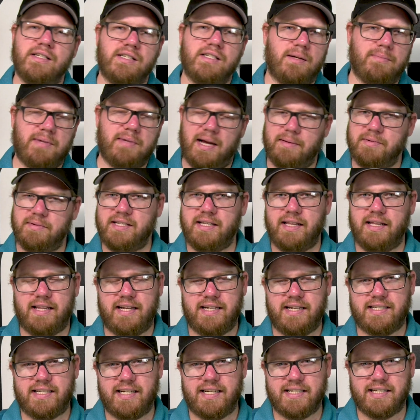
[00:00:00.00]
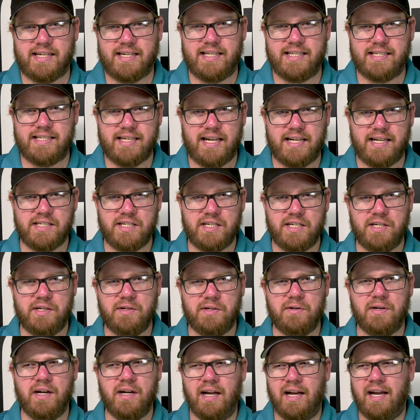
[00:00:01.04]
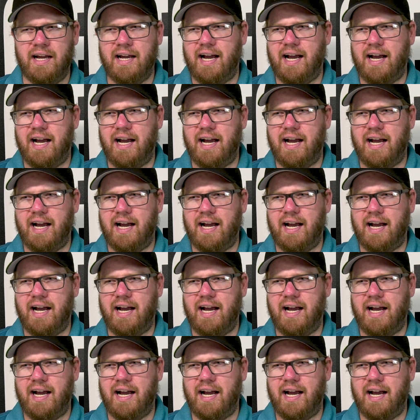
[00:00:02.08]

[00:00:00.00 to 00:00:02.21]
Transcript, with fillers: Sometimes th these things get sent to you.